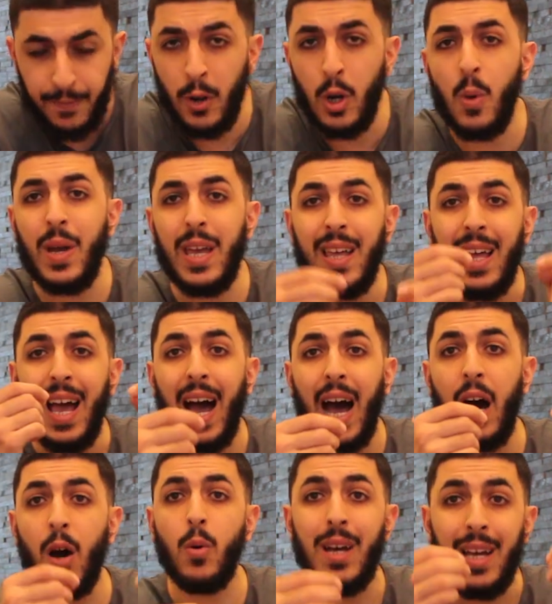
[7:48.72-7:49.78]
Follow it
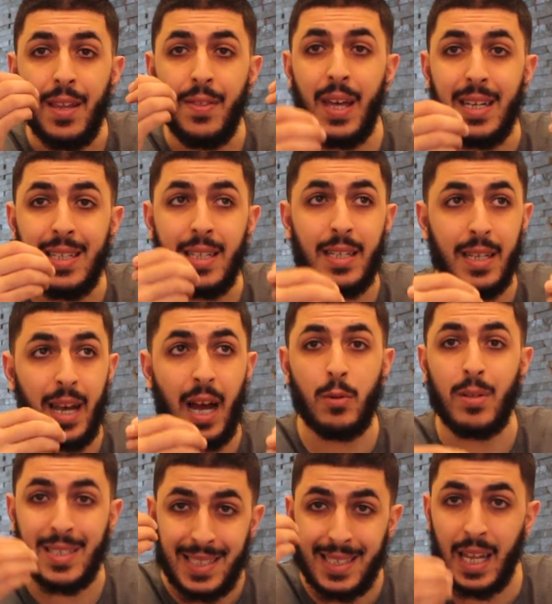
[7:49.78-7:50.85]
how the how
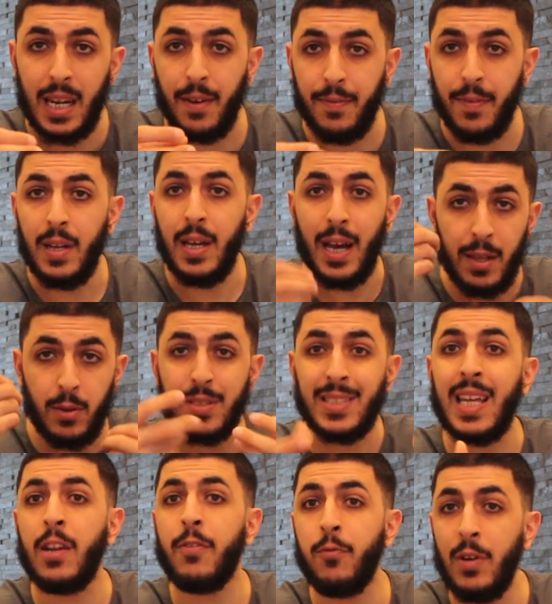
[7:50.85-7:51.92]
the Salaf how the
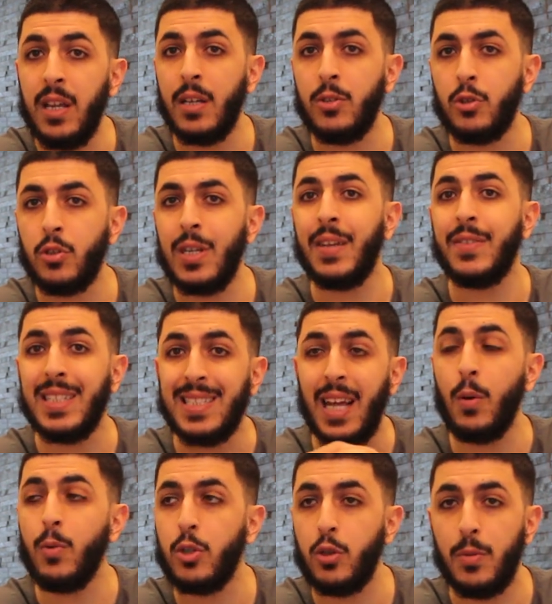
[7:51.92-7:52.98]
Salaf really understood, and this is
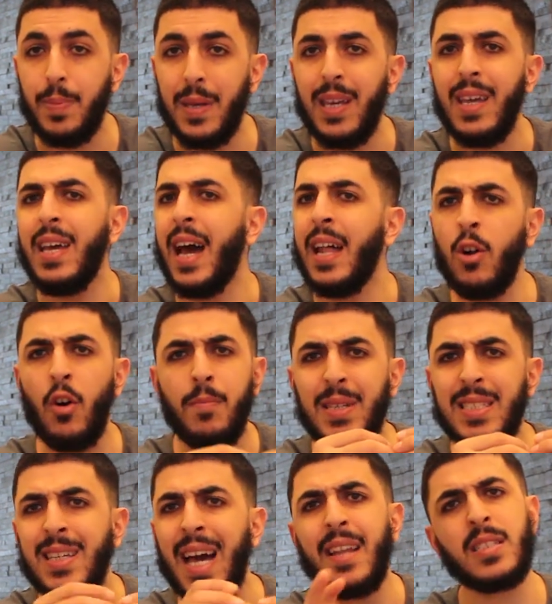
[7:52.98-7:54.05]
how it should be. A lot of
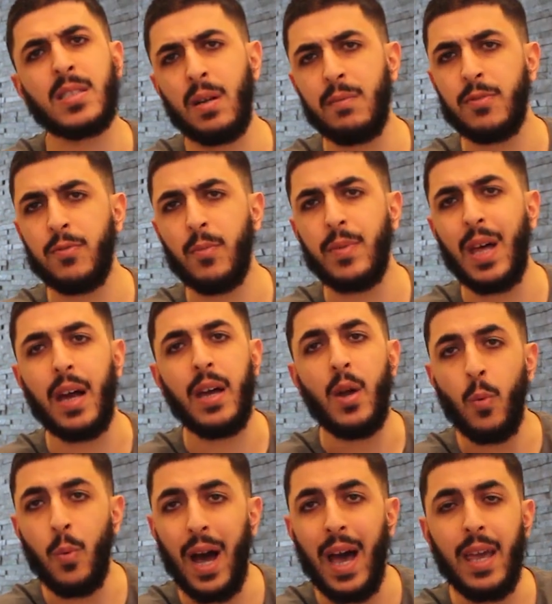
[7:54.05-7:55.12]
misguidance comes from that.
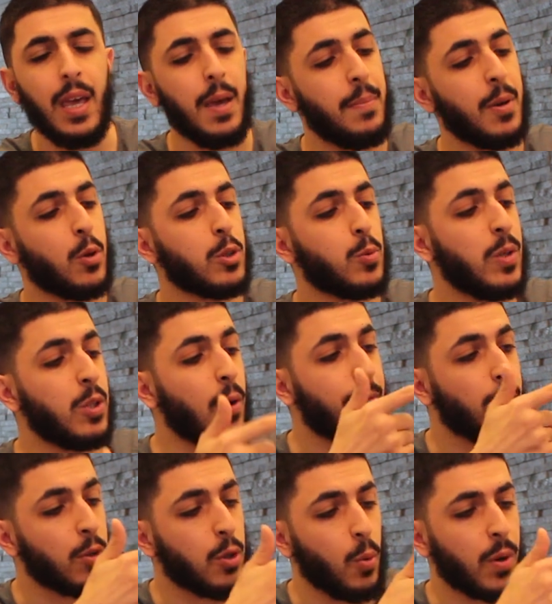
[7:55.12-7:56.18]
Why? Because we
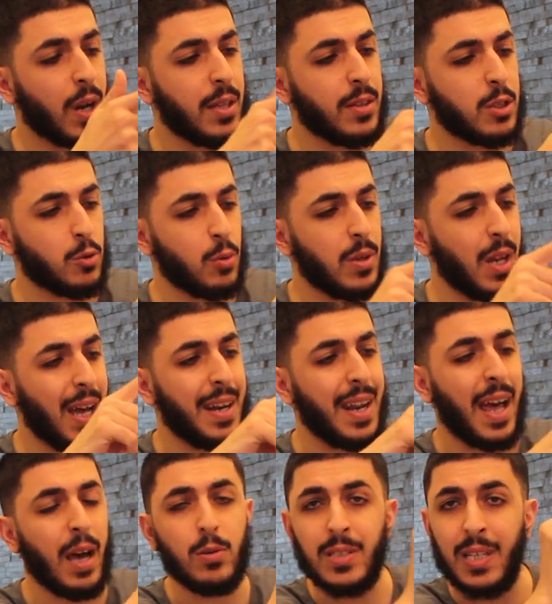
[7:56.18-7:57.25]
don't follow the Quran, the Sunnah, and
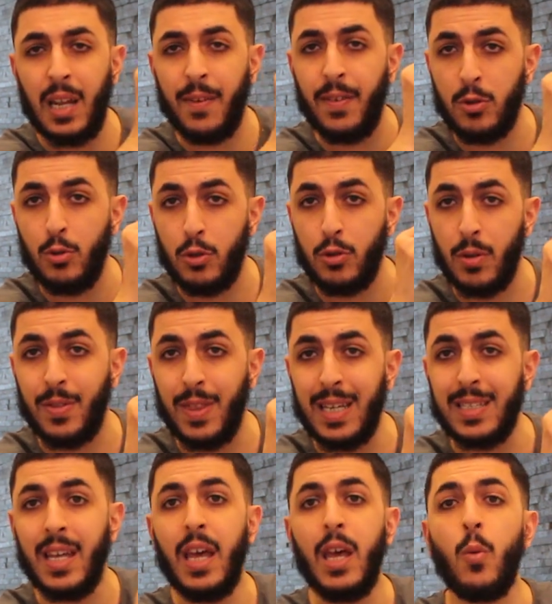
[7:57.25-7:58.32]
how Salaf understood
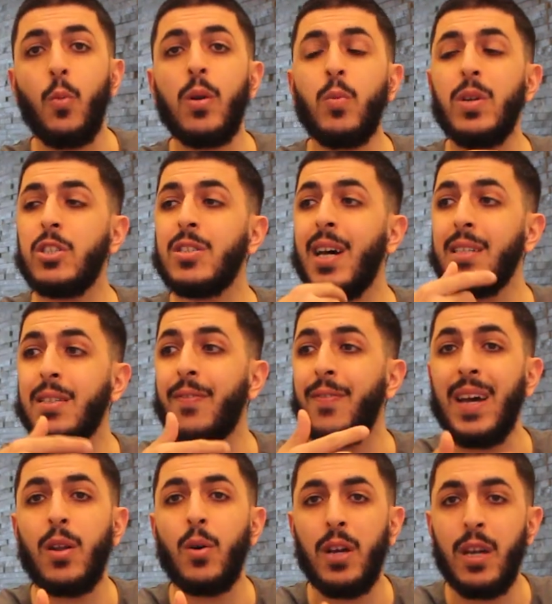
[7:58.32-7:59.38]
things. When we start to
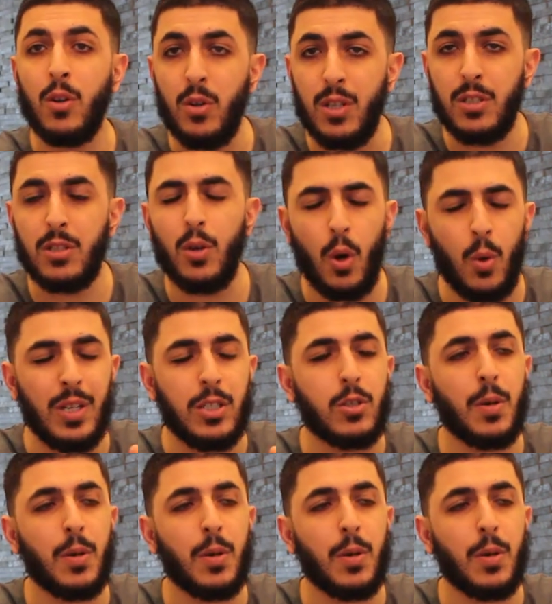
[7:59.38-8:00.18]
find our own, own